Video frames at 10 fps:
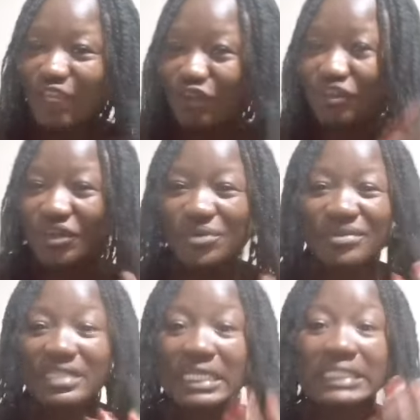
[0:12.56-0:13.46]
I know very
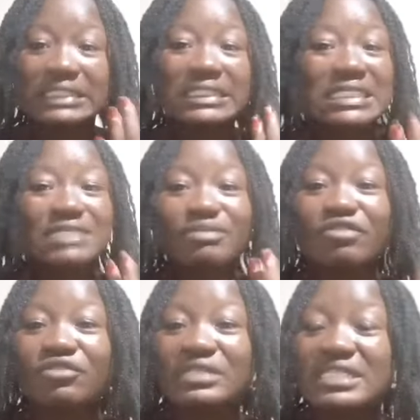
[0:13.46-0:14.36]
well that this is
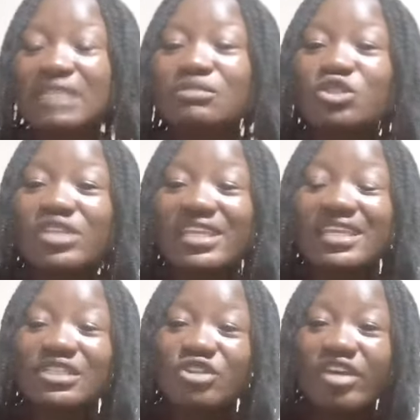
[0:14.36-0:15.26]
my first time doing a
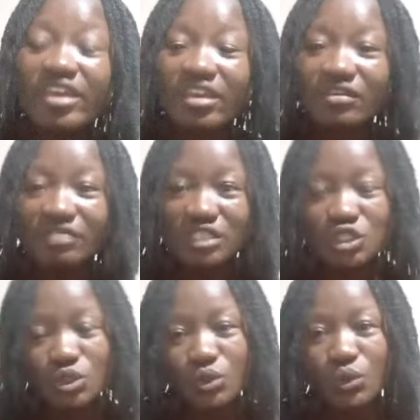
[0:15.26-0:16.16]
natural hair
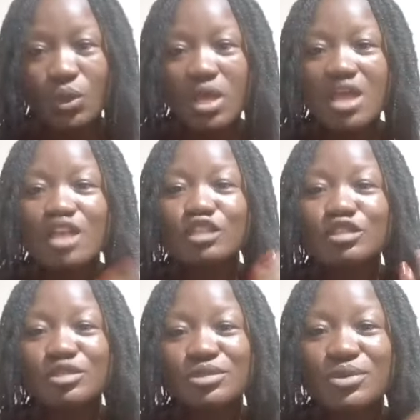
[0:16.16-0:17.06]
video,
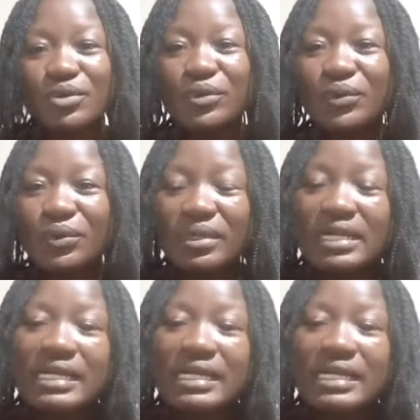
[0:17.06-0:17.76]
so